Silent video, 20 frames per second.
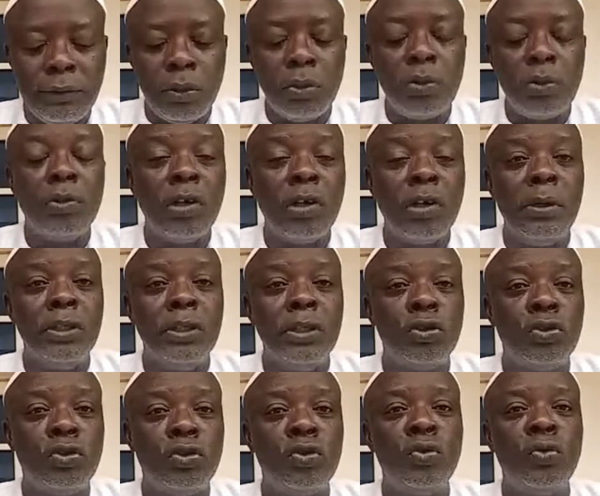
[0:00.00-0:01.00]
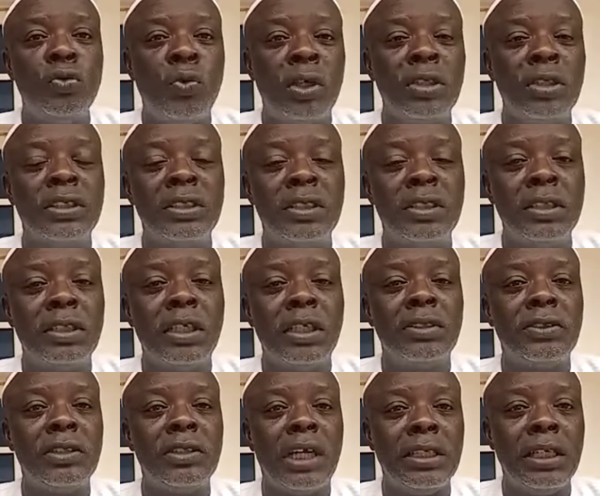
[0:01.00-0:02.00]
If the local government should do what is
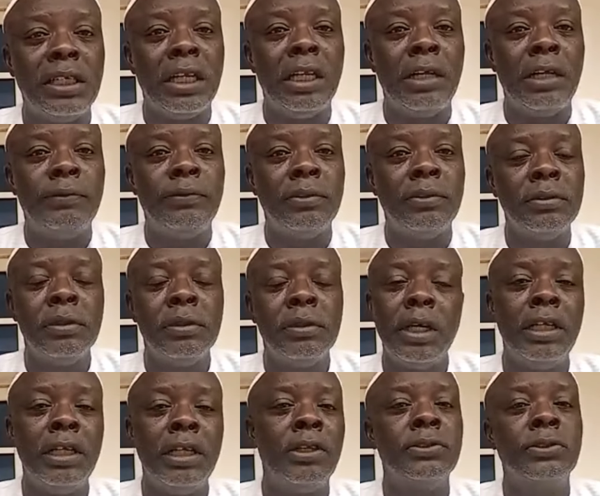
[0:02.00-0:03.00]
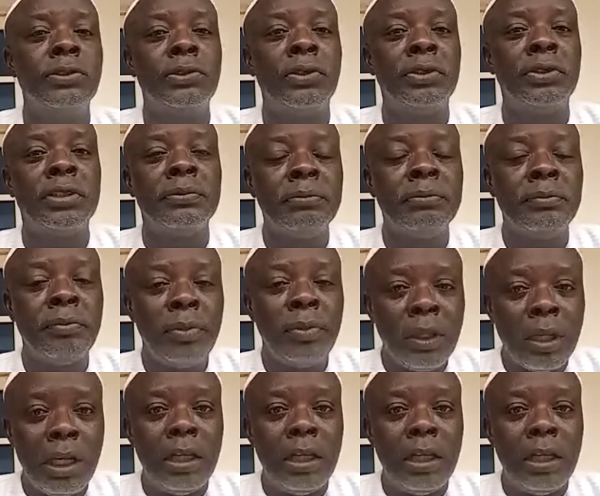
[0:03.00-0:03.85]
necessary at their level, end of story.